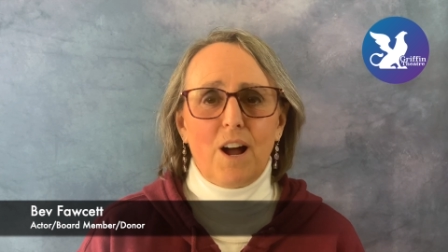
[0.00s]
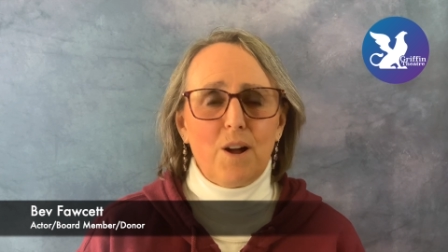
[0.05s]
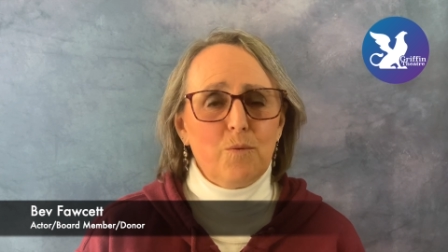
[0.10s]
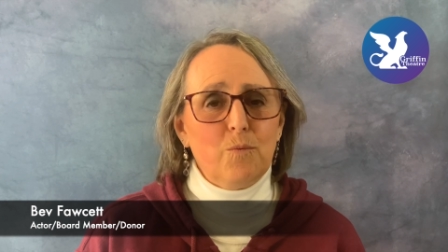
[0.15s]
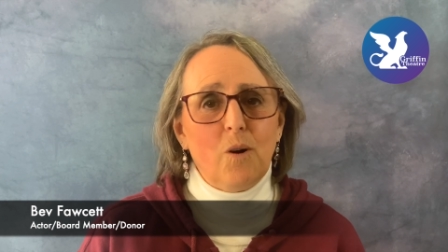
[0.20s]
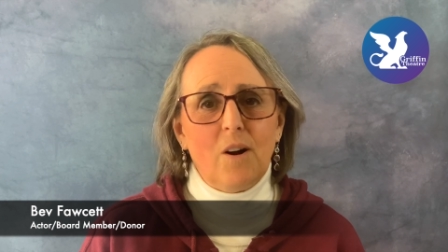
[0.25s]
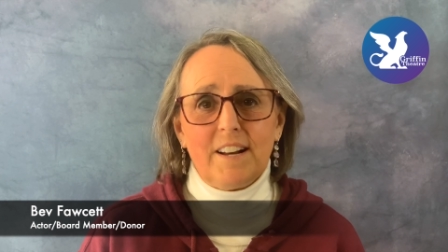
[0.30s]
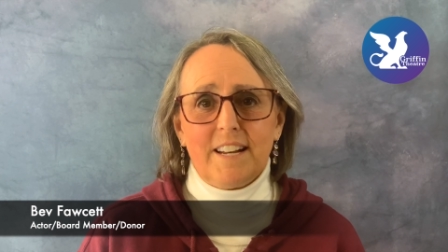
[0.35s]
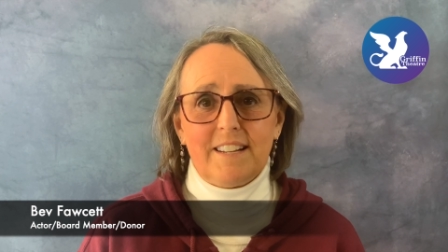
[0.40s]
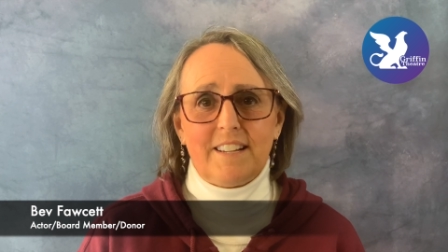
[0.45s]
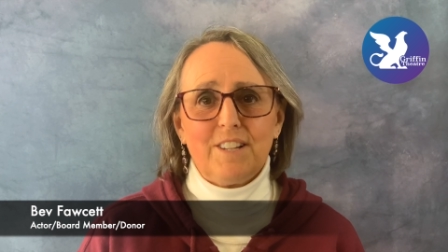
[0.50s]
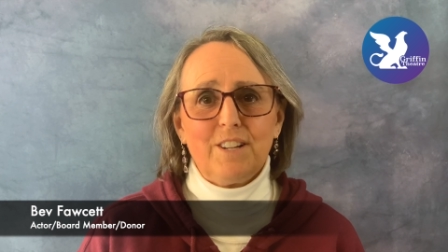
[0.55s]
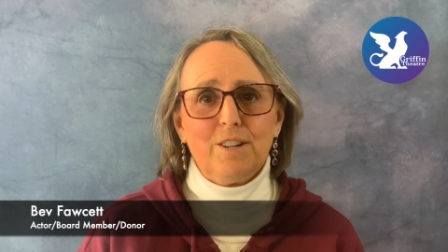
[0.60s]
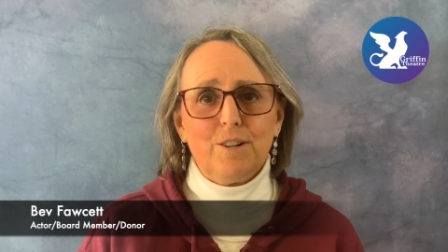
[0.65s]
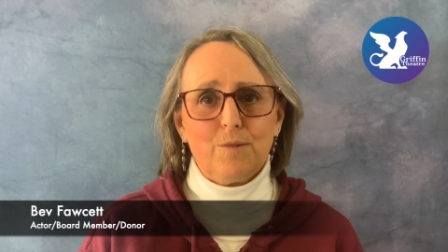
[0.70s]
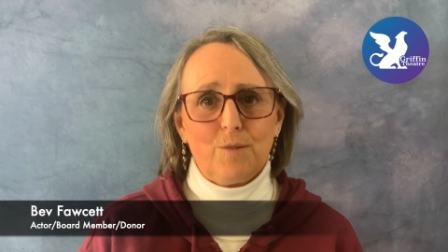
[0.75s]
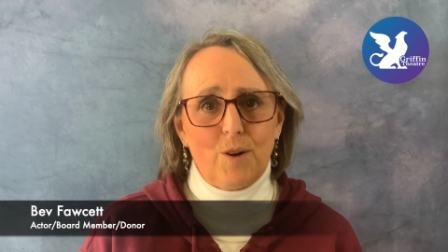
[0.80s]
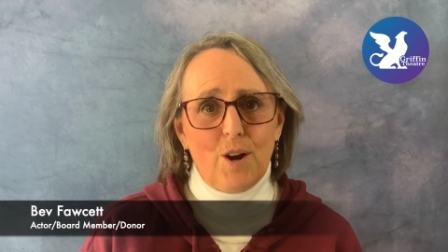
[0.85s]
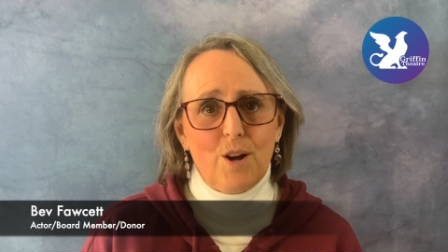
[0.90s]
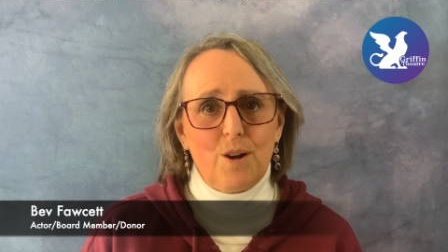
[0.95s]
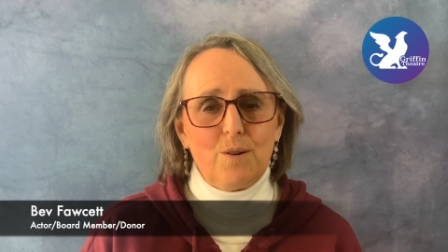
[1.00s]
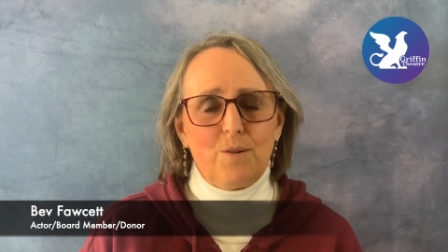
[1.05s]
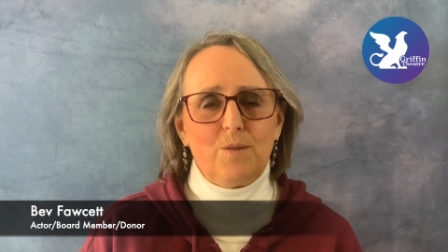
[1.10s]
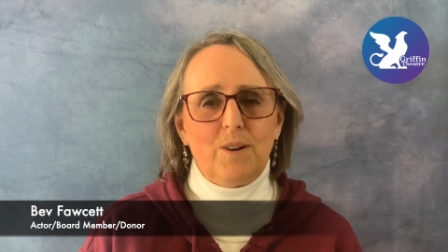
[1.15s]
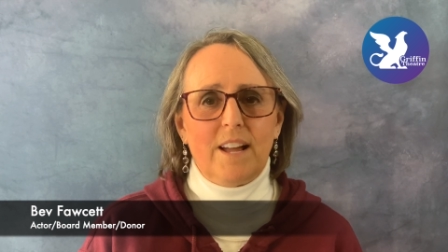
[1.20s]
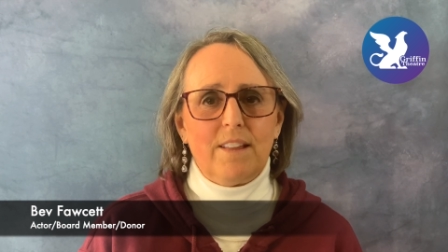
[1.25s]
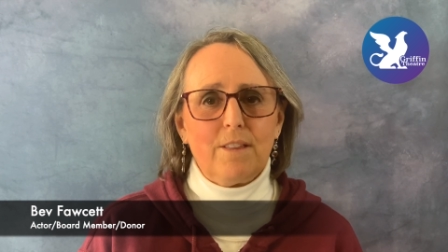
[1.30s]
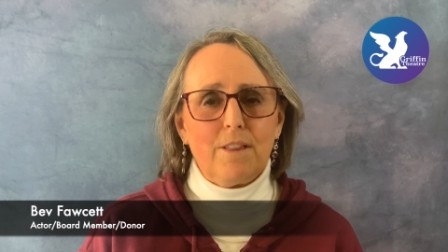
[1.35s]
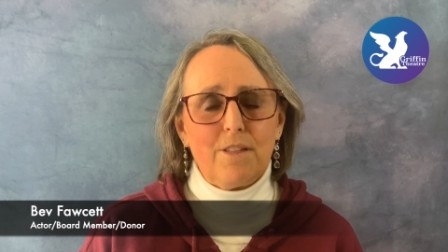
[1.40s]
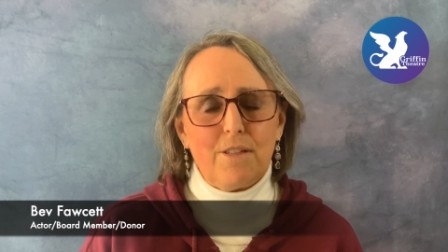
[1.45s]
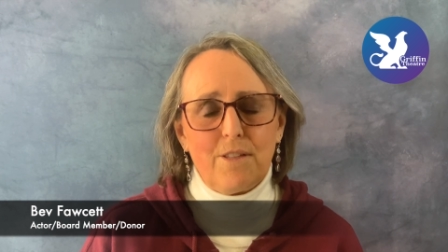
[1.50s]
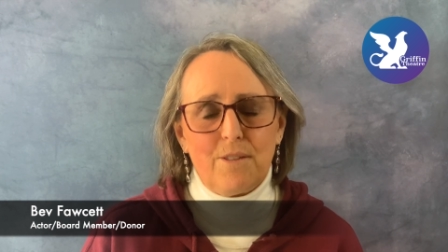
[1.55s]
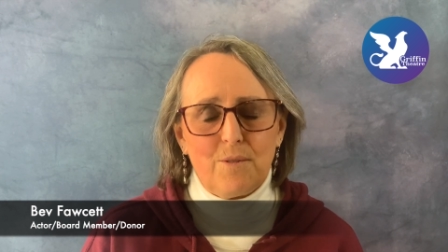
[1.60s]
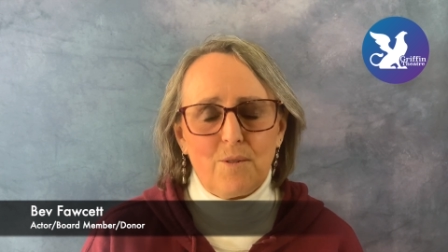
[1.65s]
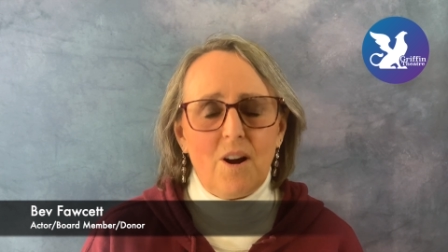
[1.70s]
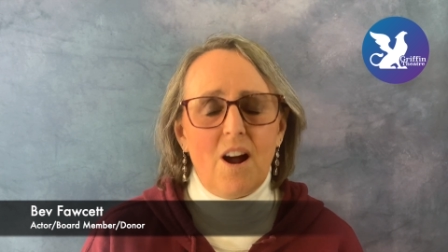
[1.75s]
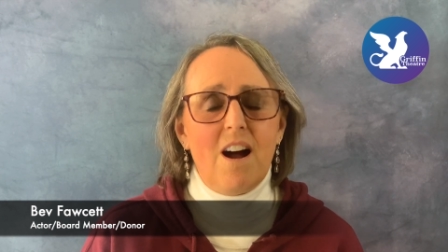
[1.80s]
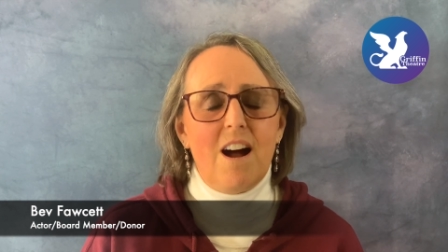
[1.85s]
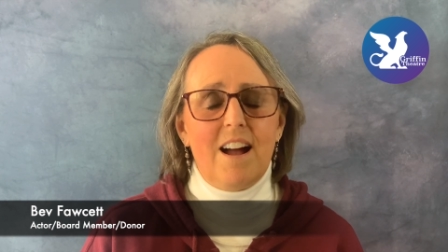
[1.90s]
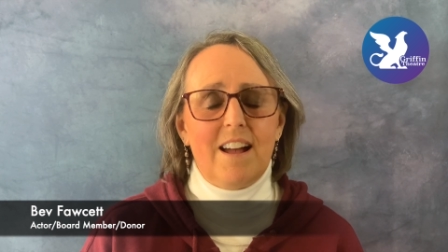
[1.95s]
I want it to grow and
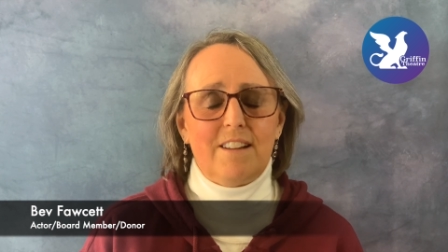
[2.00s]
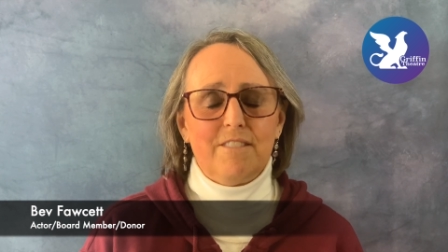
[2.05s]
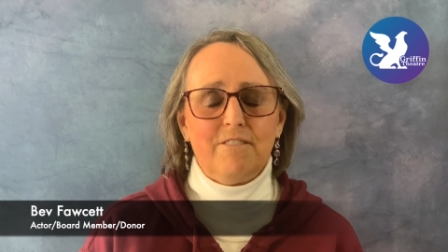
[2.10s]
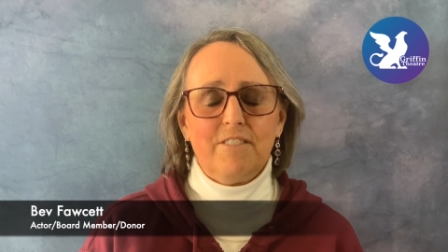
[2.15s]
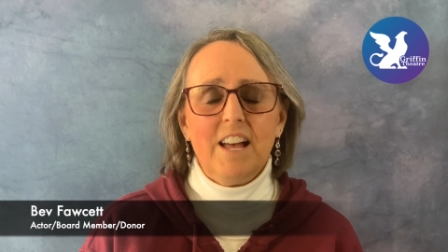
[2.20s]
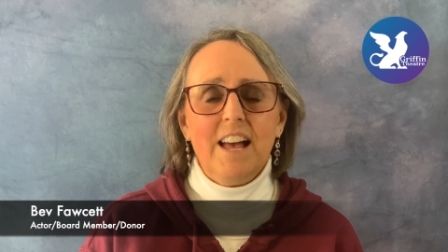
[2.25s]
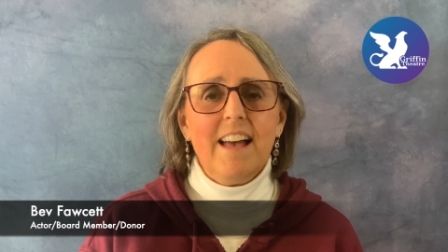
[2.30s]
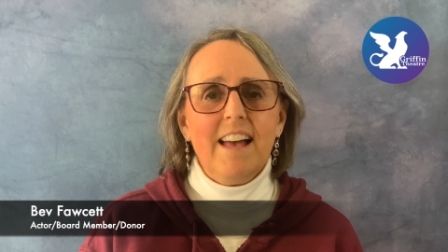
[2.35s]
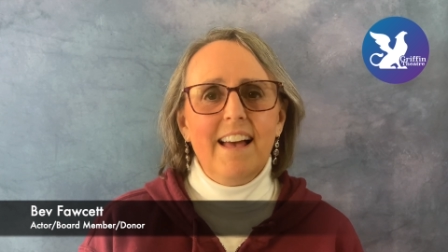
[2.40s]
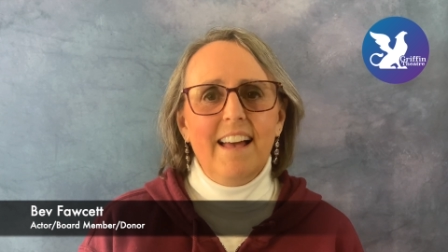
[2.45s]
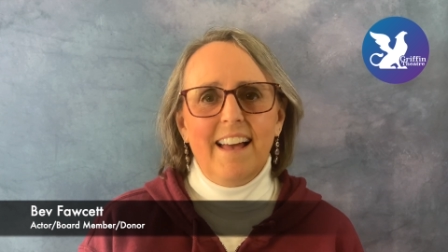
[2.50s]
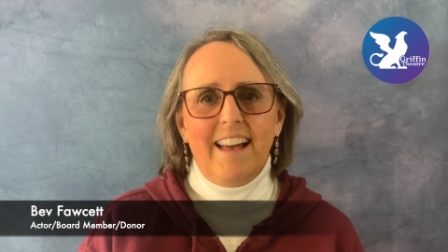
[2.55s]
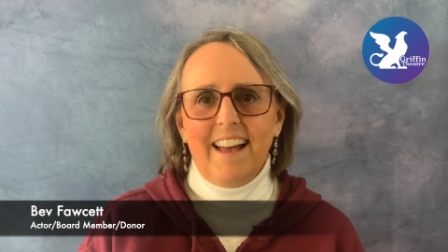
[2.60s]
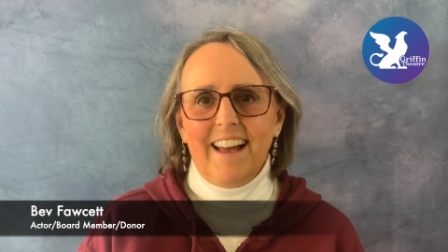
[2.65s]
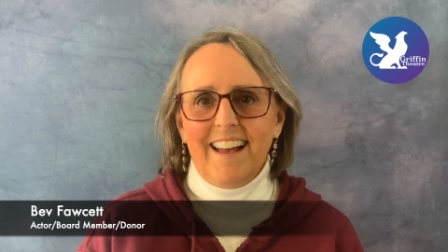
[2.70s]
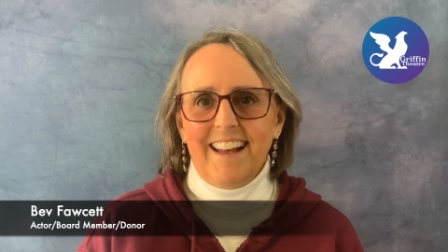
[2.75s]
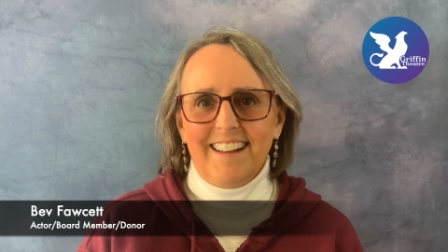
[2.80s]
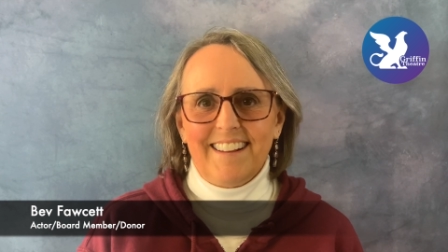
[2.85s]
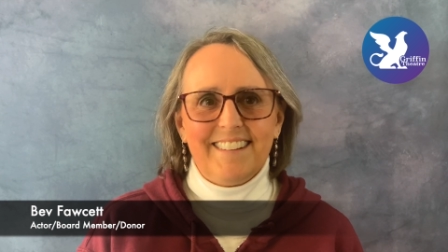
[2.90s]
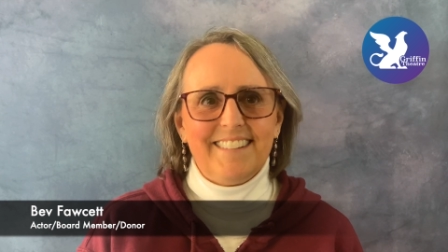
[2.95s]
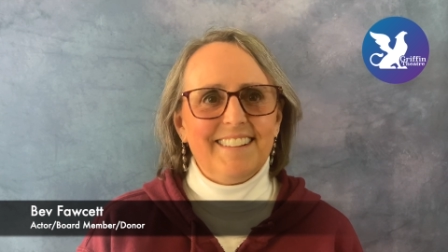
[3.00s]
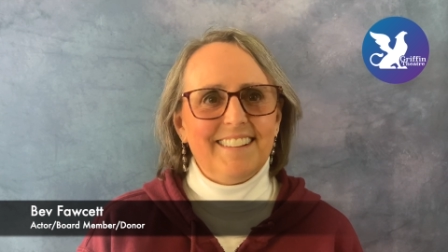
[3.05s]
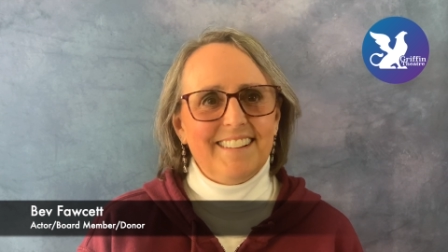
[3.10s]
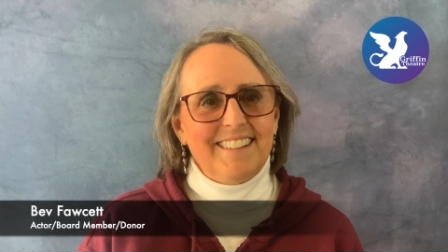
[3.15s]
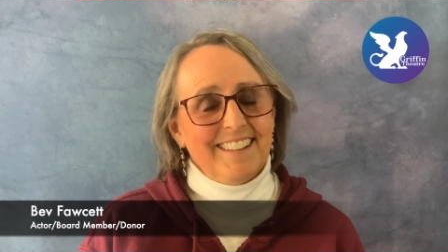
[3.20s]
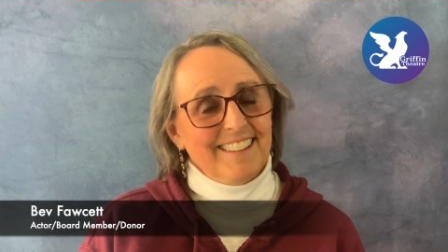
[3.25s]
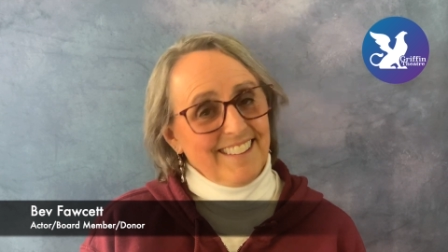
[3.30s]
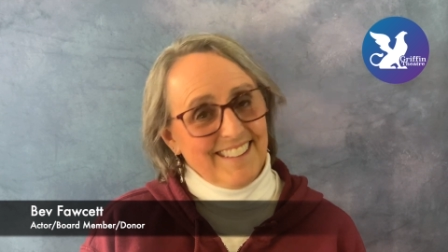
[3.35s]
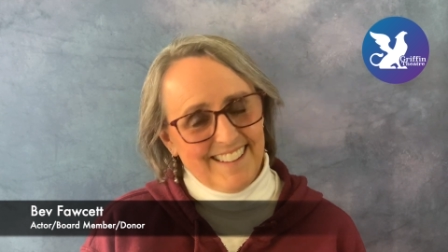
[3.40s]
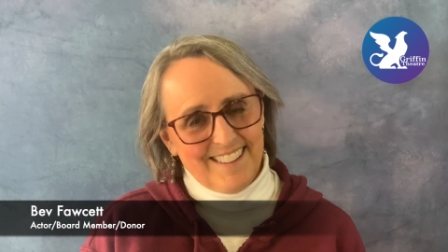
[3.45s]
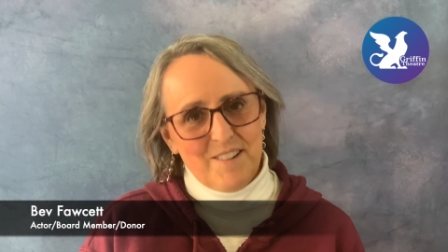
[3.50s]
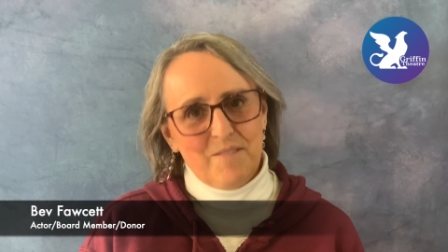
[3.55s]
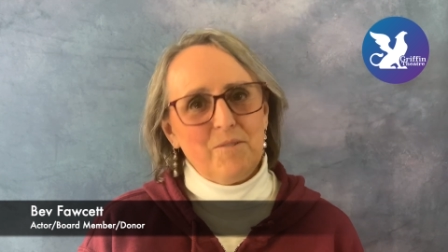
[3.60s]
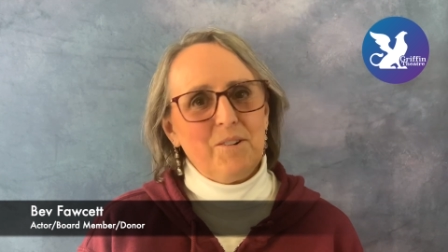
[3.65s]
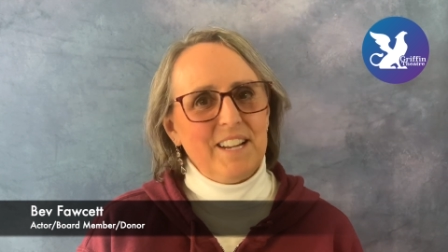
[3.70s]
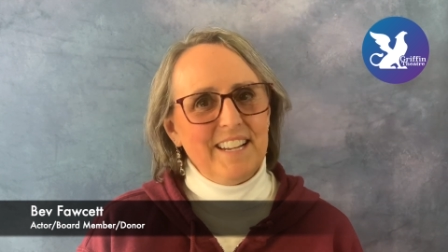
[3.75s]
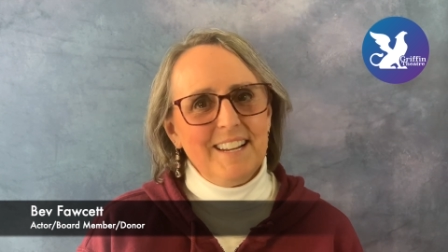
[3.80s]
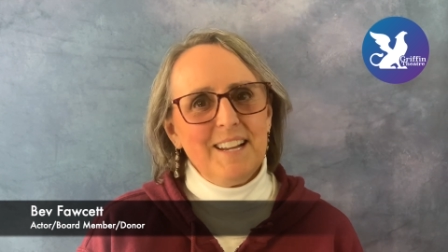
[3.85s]
thrive, and we